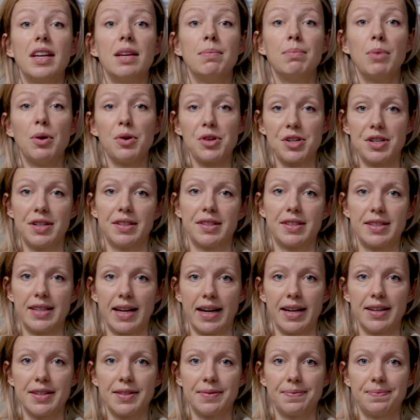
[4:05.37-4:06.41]
emotional
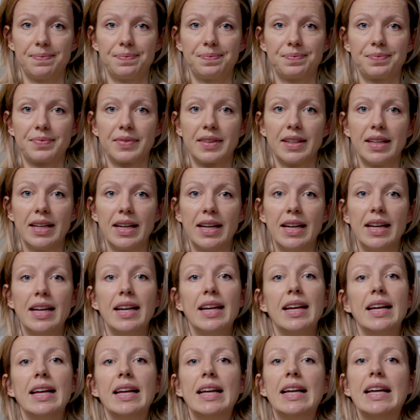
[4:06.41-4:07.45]
side.
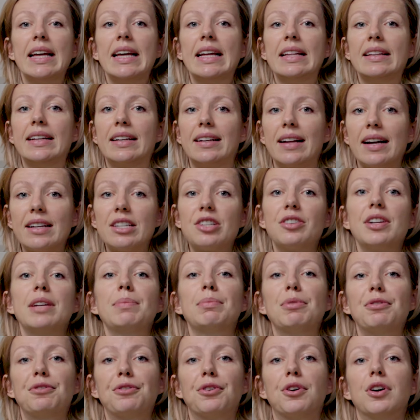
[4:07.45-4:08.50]
Decluttering
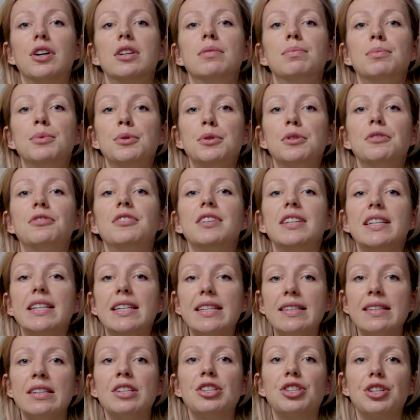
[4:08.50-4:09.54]
before a move
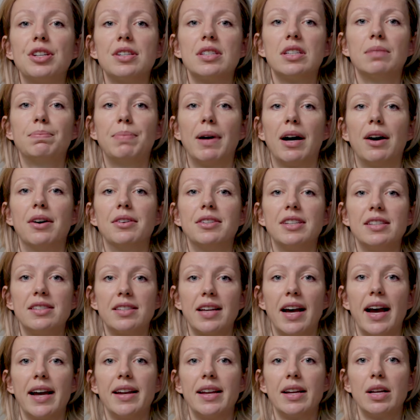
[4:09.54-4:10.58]
isn't just about
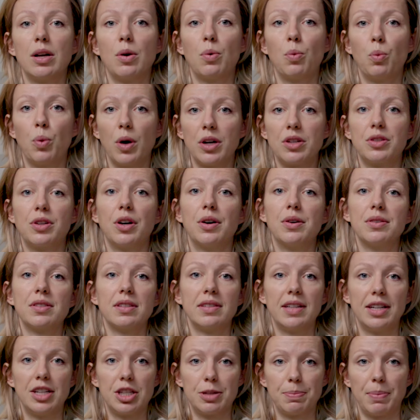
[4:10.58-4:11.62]
deciding what goes
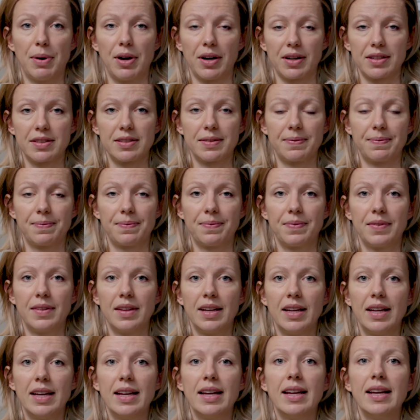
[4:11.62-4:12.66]
in each box.
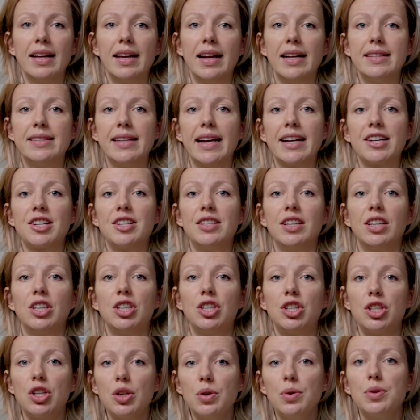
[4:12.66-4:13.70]
It's actually a
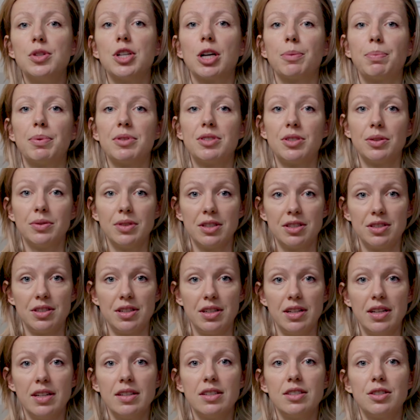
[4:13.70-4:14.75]
huge
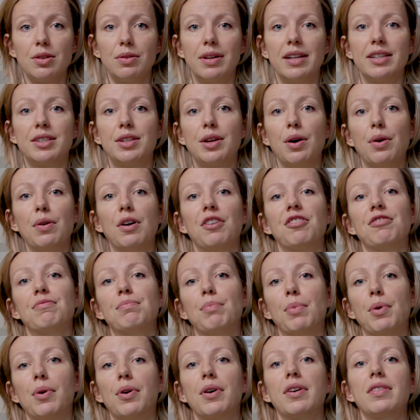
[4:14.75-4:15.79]
opportunity to let go of
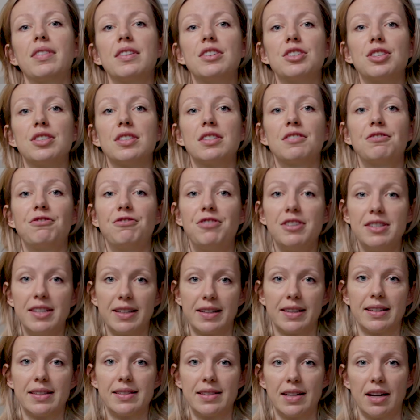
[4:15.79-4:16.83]
more than just
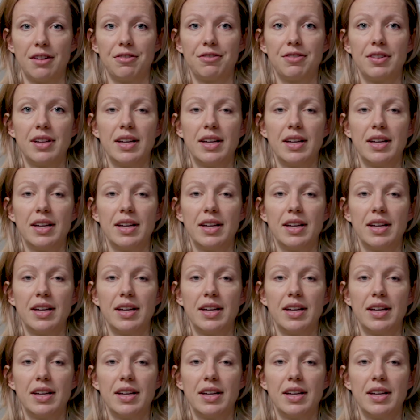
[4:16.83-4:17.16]
physical stuff.